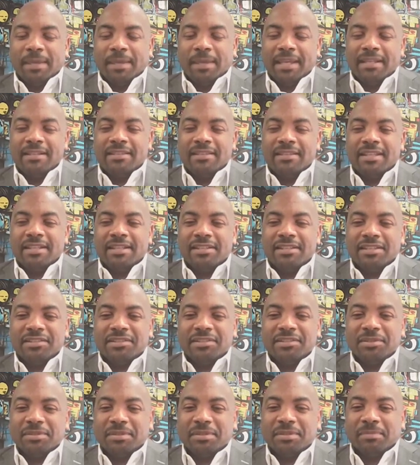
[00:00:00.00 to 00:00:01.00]
paid
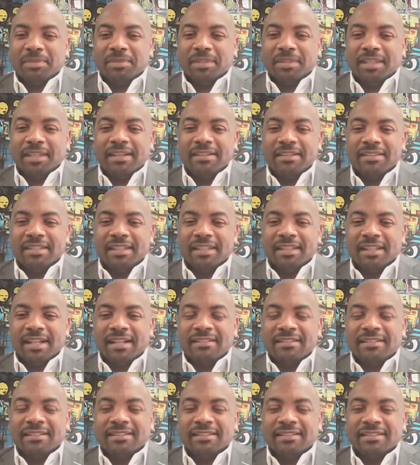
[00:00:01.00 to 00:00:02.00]
attention to some things that
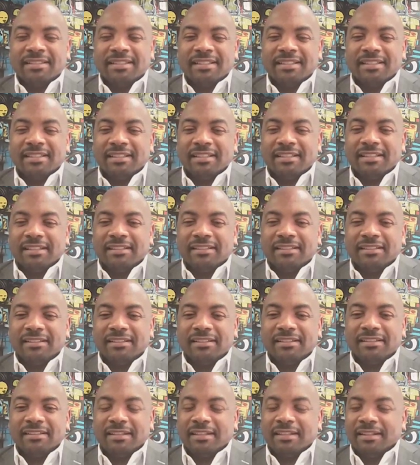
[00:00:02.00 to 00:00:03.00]
I
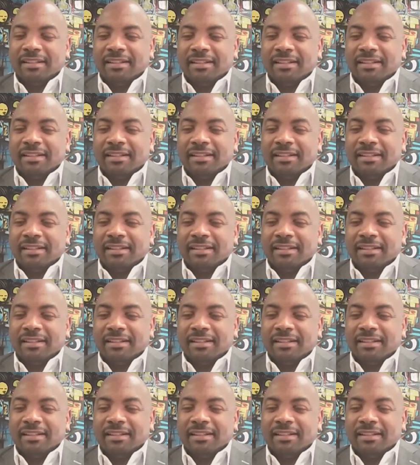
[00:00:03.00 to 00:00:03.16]
didn't